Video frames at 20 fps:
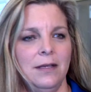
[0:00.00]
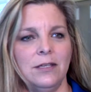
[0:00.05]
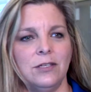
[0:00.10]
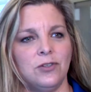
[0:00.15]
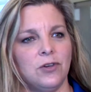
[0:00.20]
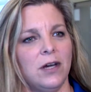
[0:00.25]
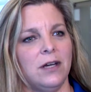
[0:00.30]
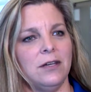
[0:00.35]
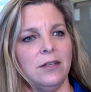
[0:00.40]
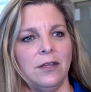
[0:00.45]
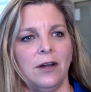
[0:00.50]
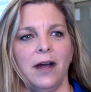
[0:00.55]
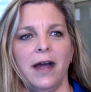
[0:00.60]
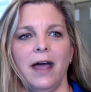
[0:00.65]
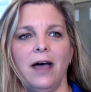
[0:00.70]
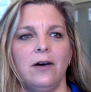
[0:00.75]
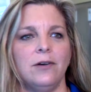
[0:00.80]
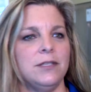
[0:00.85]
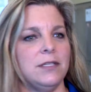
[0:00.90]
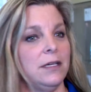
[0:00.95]
Straight to their
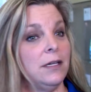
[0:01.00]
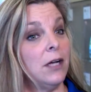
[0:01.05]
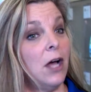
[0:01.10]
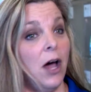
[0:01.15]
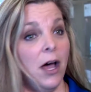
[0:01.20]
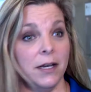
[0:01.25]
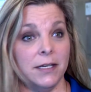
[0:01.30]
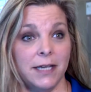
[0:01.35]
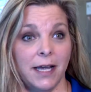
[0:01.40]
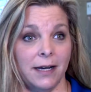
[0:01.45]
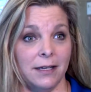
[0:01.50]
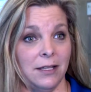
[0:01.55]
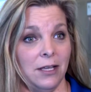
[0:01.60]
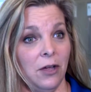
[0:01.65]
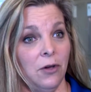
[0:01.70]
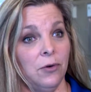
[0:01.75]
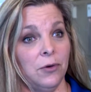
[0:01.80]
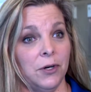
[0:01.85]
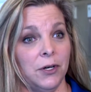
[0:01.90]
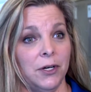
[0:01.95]
house and contact
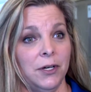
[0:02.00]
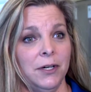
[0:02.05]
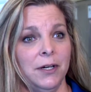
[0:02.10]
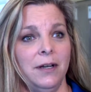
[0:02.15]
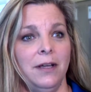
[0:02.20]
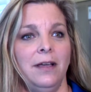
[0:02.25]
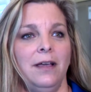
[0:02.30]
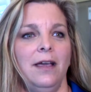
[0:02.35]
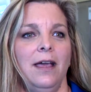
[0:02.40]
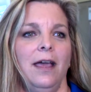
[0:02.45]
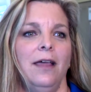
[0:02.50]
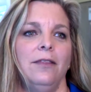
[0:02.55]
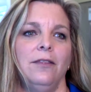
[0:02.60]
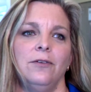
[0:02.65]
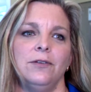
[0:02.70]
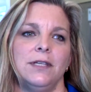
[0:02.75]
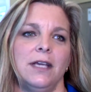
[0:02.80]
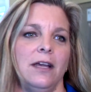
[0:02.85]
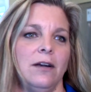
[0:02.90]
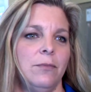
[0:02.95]
the owner and
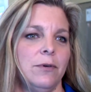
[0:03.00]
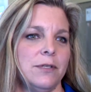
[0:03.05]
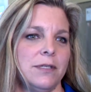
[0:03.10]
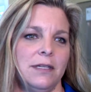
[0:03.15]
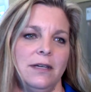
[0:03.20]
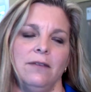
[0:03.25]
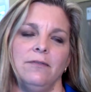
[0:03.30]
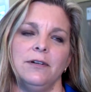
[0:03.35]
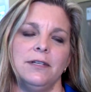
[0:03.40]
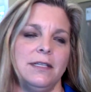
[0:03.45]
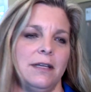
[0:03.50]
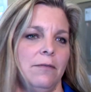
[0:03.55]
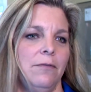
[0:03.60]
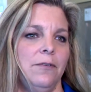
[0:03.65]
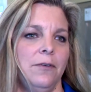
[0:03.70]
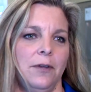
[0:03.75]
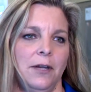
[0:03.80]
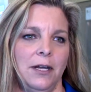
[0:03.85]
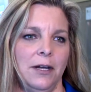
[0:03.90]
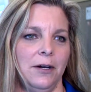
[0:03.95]
those animals never step
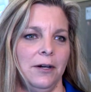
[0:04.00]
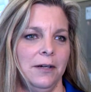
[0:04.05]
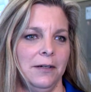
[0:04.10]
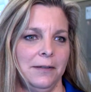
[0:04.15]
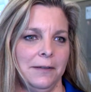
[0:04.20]
foot here.